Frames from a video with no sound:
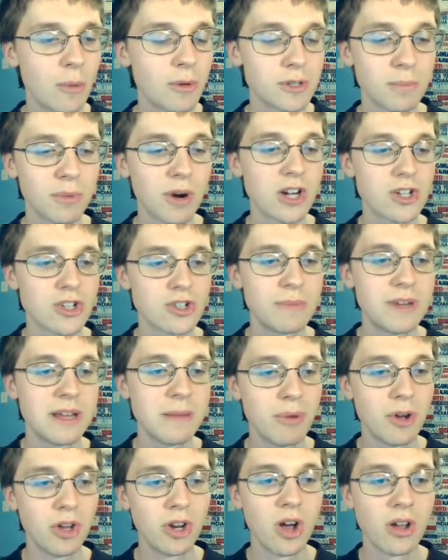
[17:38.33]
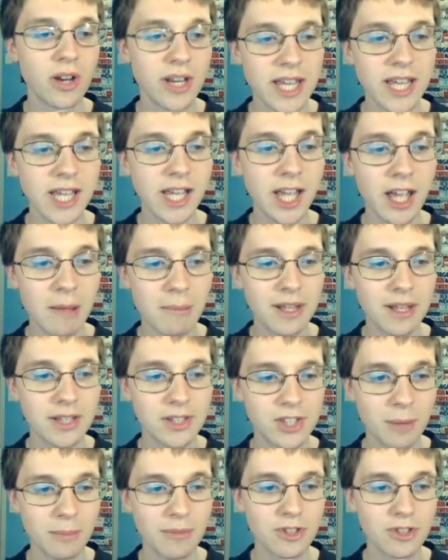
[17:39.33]
much pressure is being put on him and
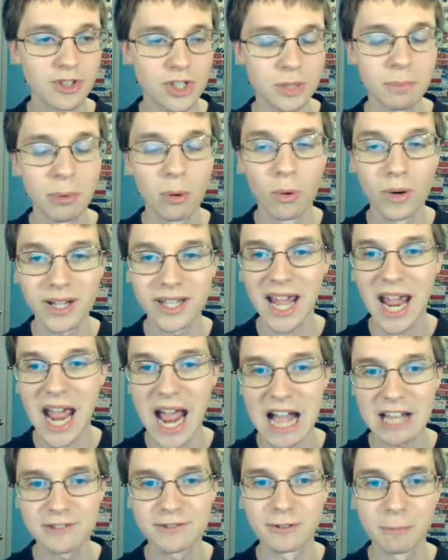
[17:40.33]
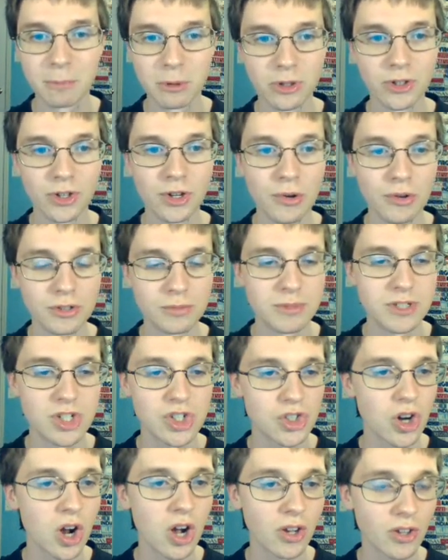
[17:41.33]
some of the supporting cast for Purdue has been
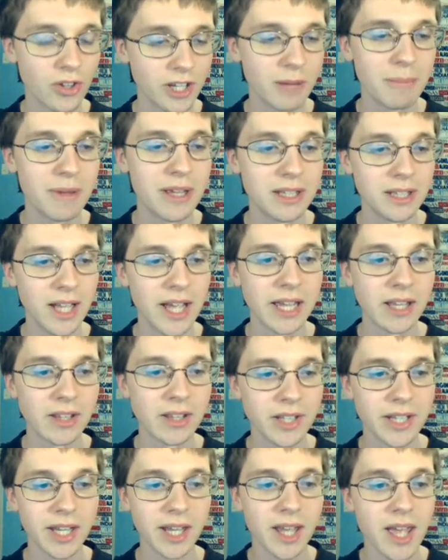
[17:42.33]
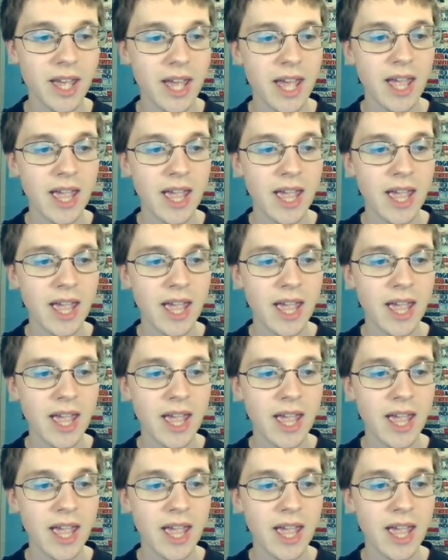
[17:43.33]
struggling a bit lately.